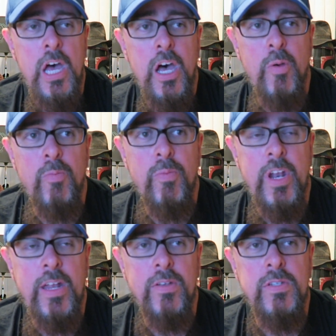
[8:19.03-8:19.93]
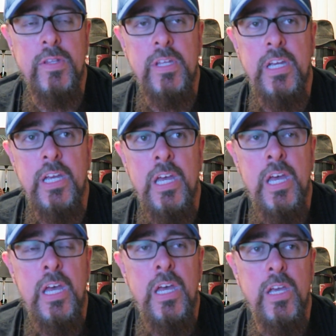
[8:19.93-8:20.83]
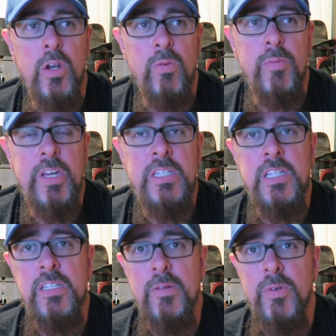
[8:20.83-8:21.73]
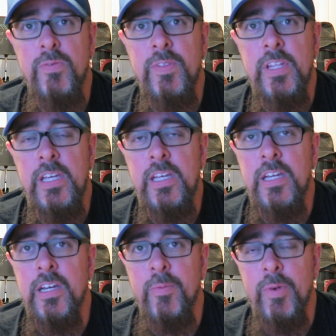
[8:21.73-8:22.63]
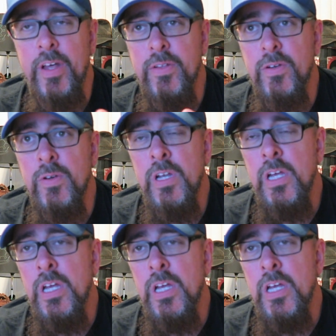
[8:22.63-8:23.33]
But I also think, we may see some of the other